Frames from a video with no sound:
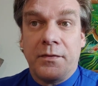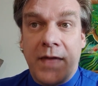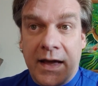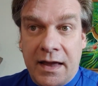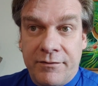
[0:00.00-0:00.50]

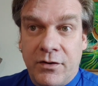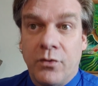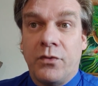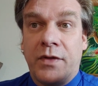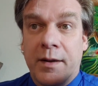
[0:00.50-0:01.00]
That gives
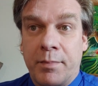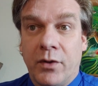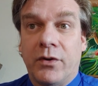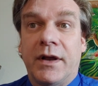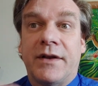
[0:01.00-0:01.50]
you the
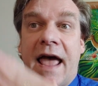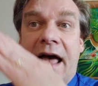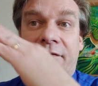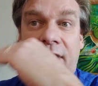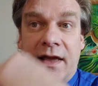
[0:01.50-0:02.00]
ability to
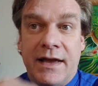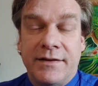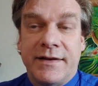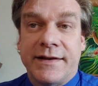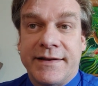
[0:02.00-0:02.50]
have a
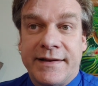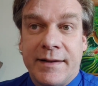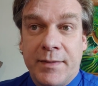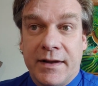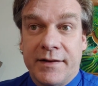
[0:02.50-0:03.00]
Keynesian
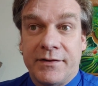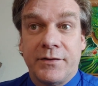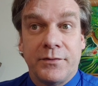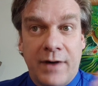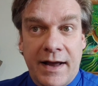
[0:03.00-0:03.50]
stimulus,
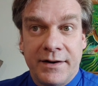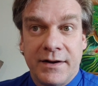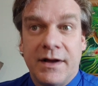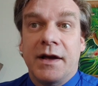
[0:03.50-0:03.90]
right?